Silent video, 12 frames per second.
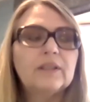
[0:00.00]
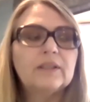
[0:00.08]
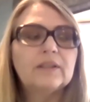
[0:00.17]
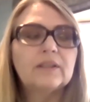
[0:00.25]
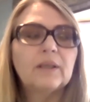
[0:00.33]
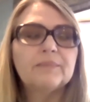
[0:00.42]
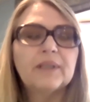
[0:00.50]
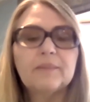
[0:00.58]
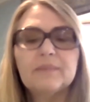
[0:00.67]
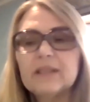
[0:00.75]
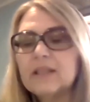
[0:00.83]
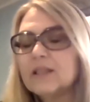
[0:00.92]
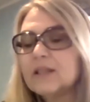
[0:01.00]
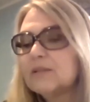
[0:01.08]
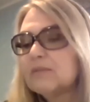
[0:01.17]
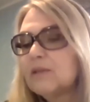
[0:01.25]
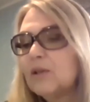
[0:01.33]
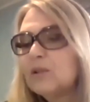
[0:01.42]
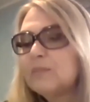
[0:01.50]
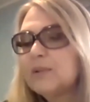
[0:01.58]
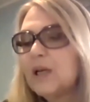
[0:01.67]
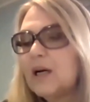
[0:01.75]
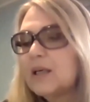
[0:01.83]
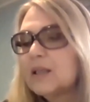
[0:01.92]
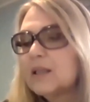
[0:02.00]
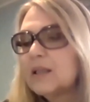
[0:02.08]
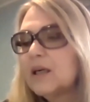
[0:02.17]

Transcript: It's sometimes seen as a roadblock.